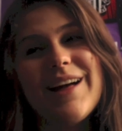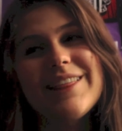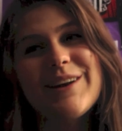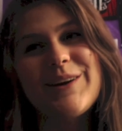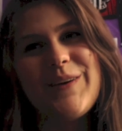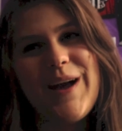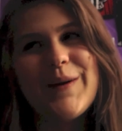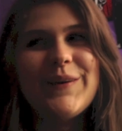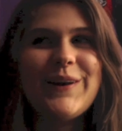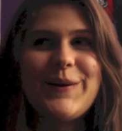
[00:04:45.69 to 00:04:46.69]
their
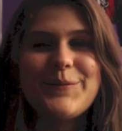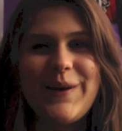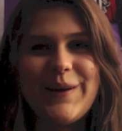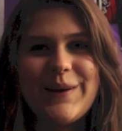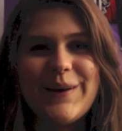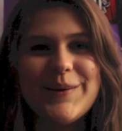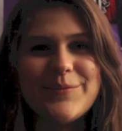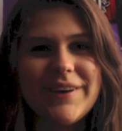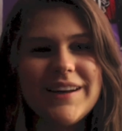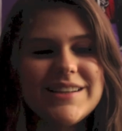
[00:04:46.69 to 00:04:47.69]
crown in our banner,
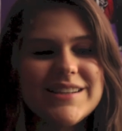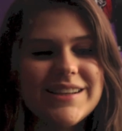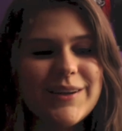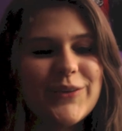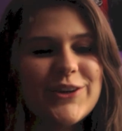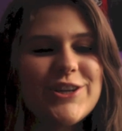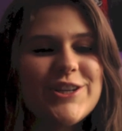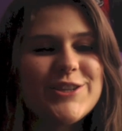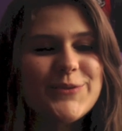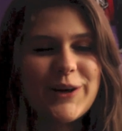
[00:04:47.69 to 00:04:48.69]
but we're
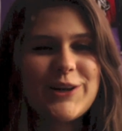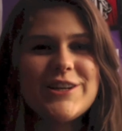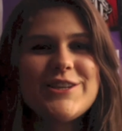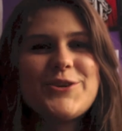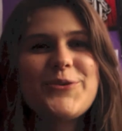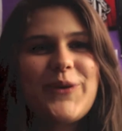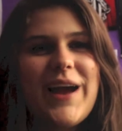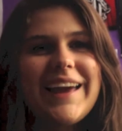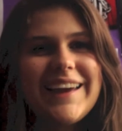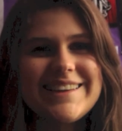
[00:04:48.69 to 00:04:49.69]
just
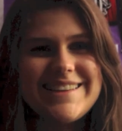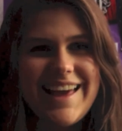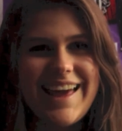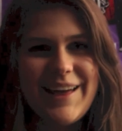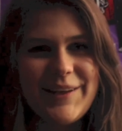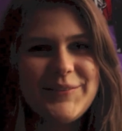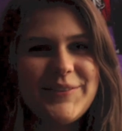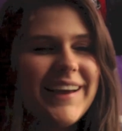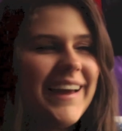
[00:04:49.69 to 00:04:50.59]
trying to help,